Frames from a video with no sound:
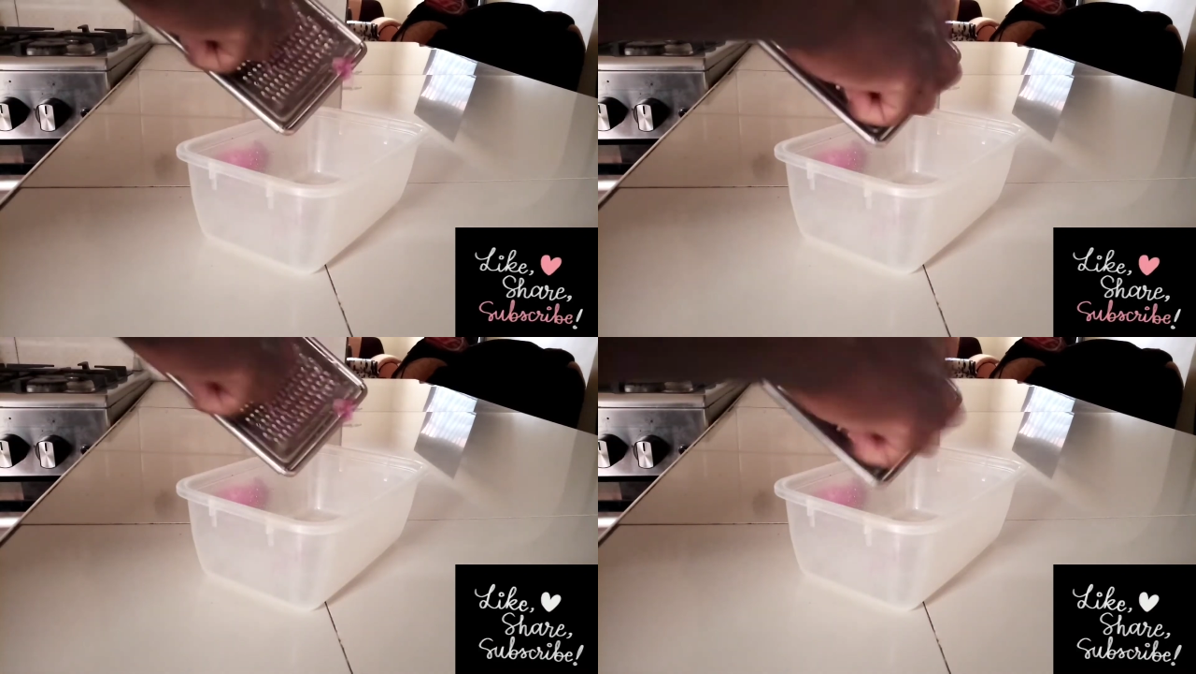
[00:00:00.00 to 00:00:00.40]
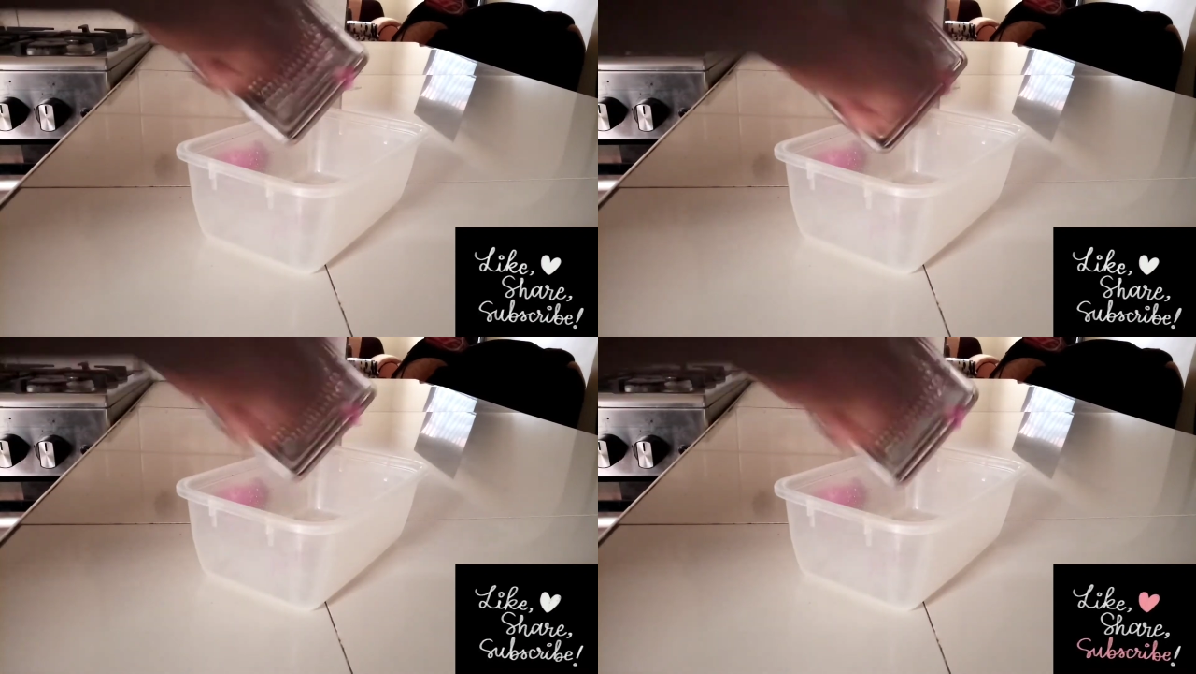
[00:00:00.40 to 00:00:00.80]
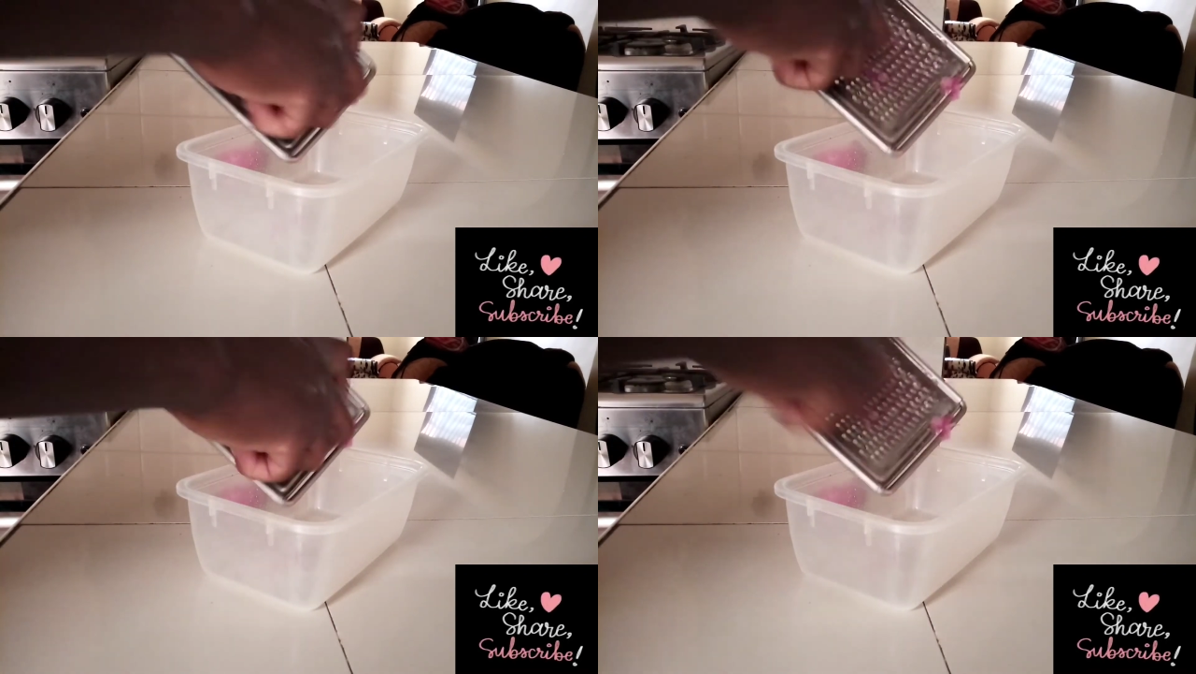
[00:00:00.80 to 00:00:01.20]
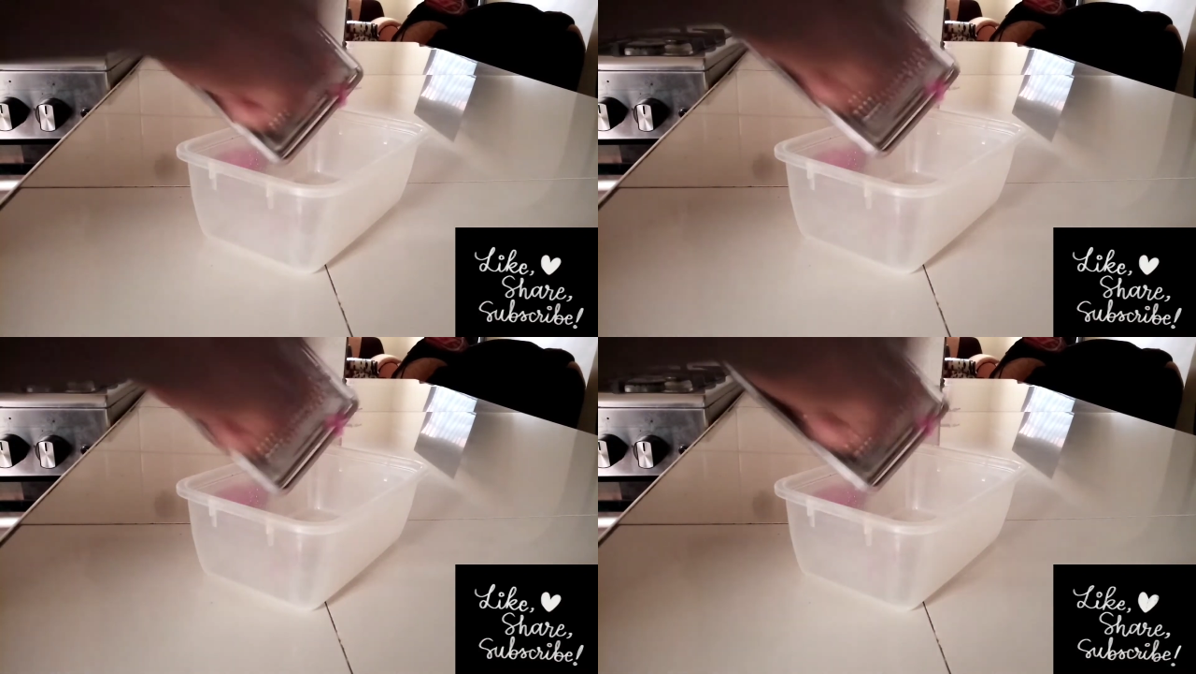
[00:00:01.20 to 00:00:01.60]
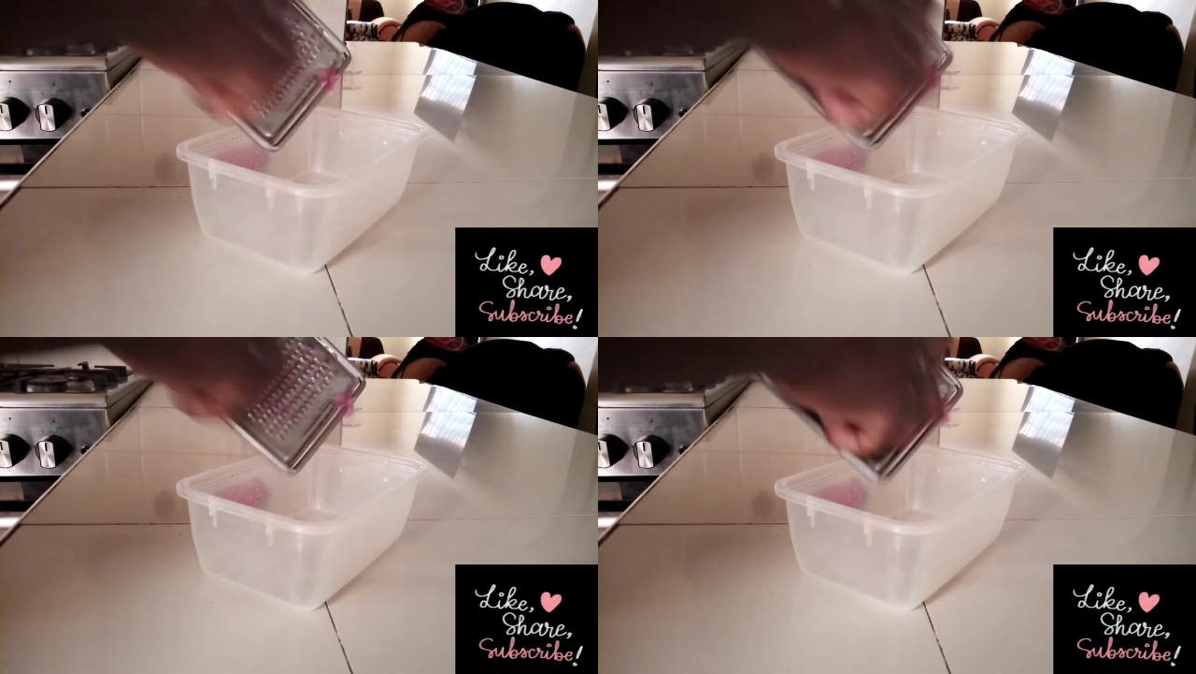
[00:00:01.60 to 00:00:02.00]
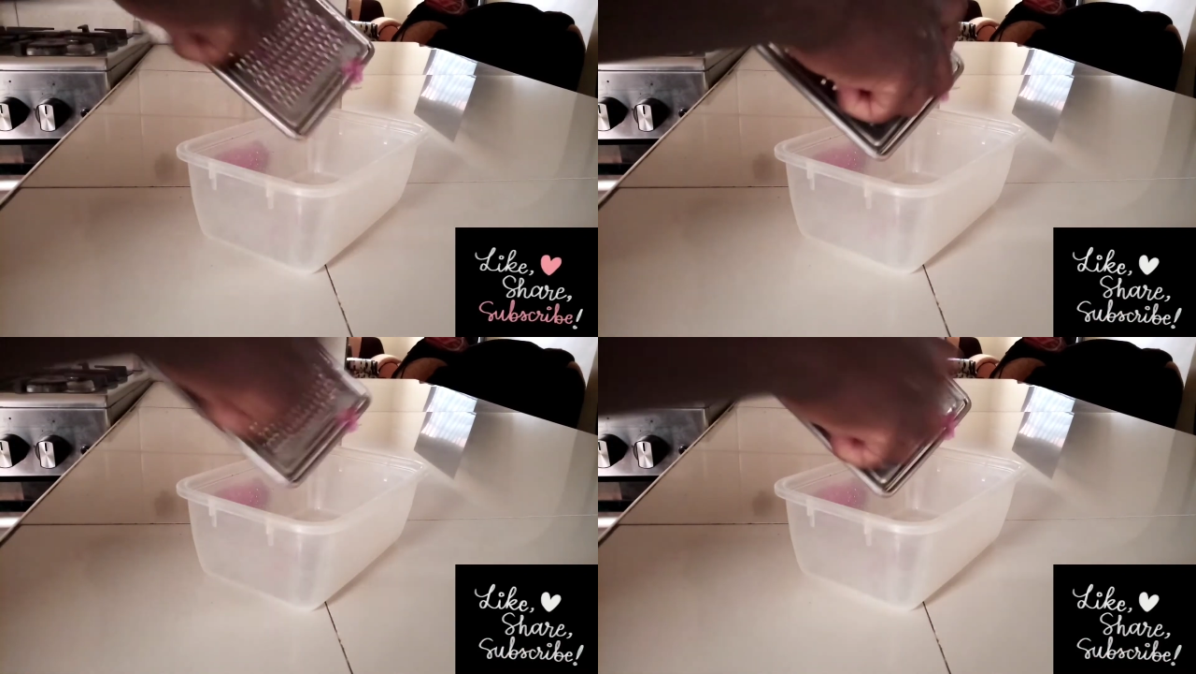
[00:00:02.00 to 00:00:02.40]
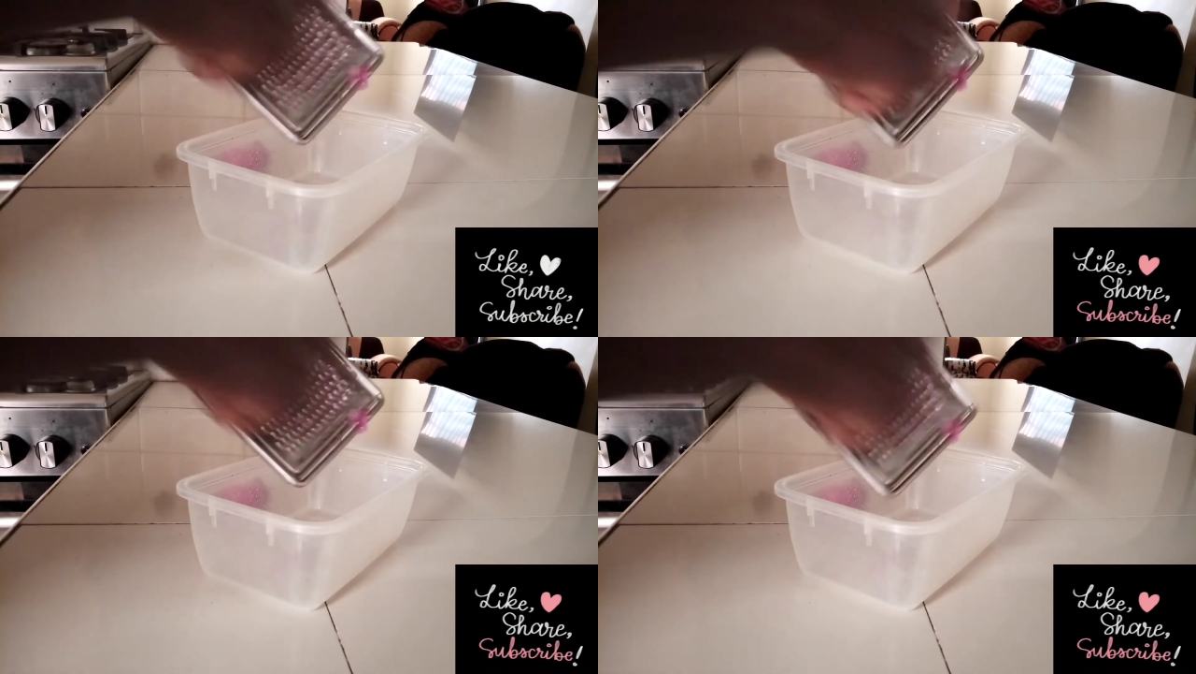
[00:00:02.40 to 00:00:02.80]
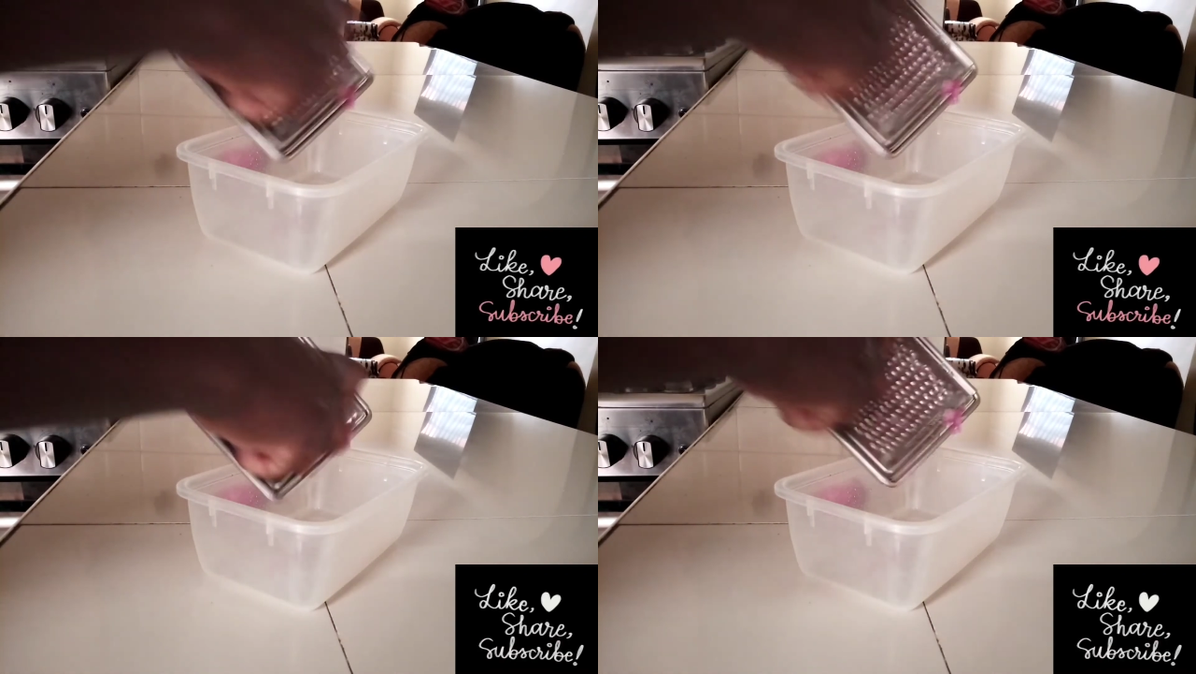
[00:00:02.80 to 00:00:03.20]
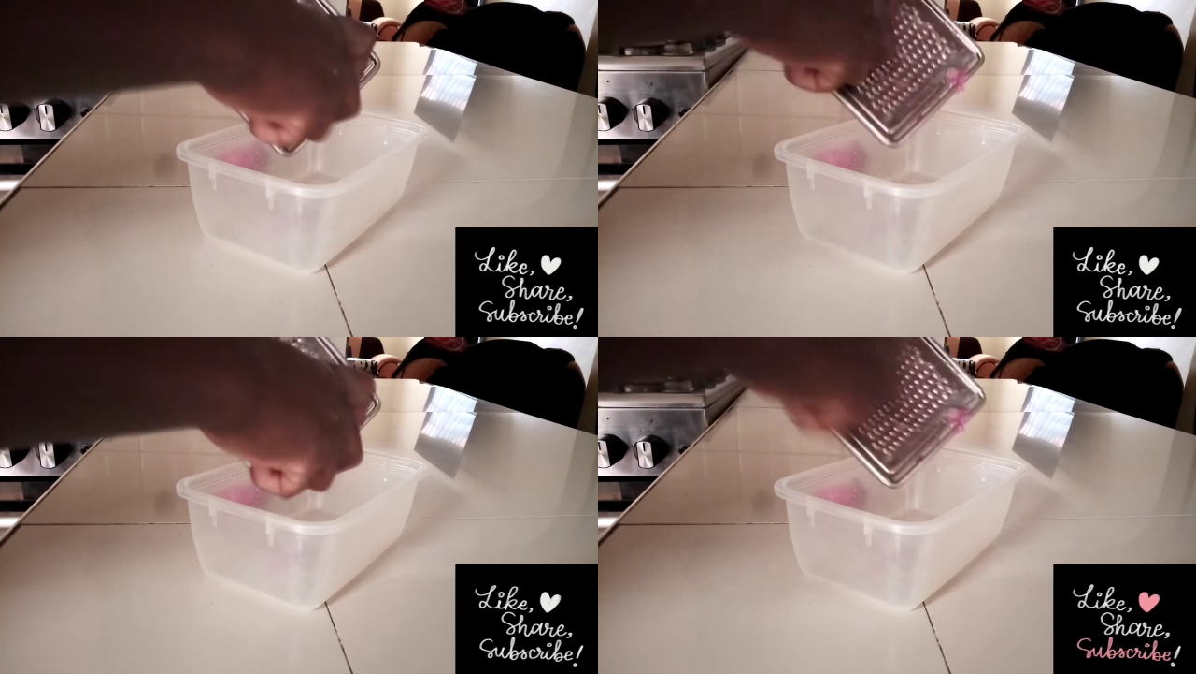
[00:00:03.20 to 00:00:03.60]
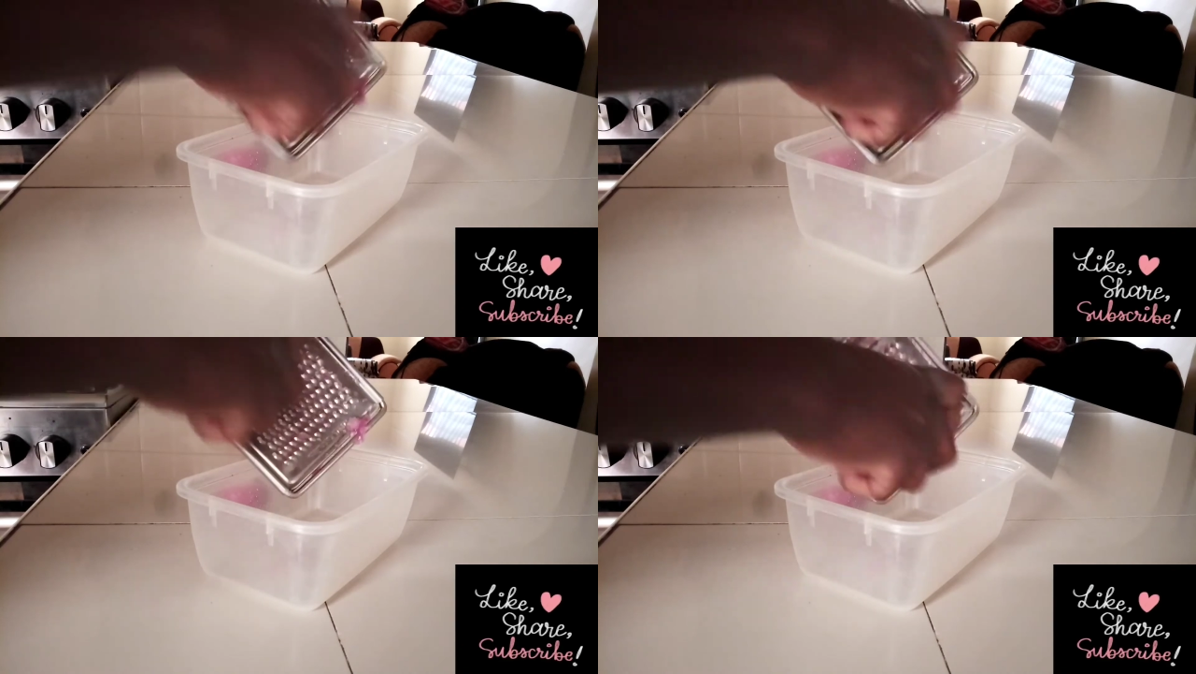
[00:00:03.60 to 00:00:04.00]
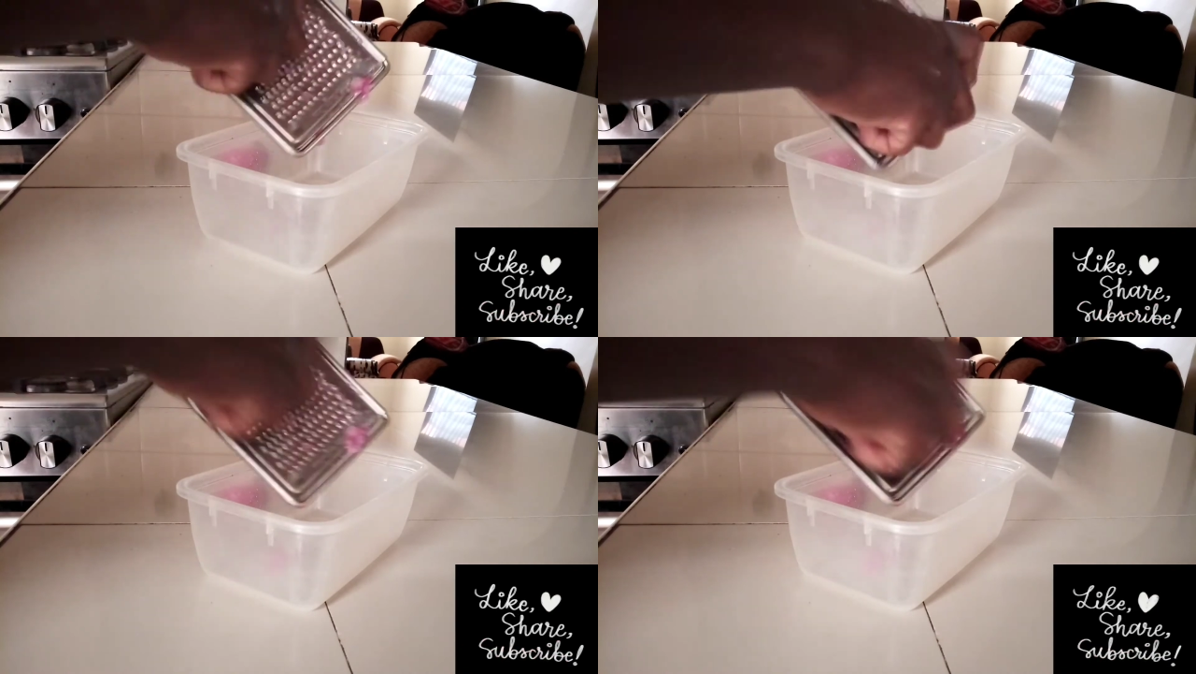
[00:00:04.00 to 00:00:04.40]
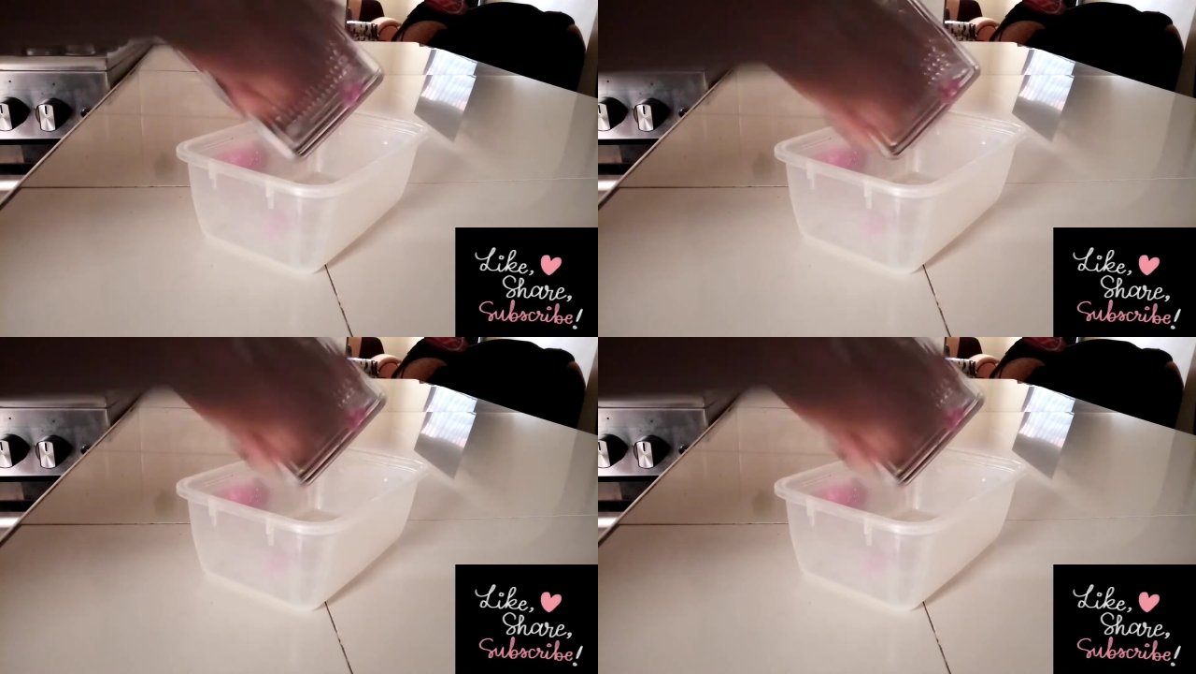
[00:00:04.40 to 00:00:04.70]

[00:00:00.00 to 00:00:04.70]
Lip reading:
Nobody's mouth can be seen.